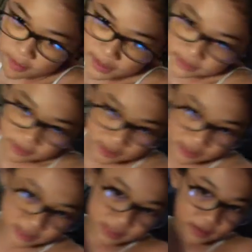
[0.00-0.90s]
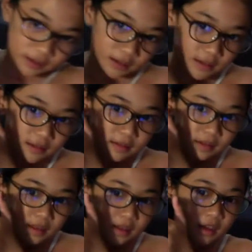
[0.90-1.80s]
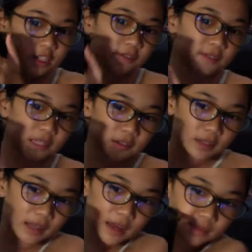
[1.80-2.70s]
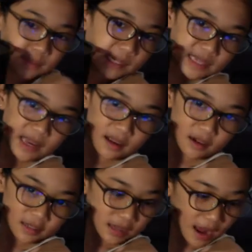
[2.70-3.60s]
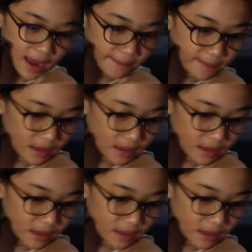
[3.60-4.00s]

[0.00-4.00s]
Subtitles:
my squishies here. I shifted to another basket because I'm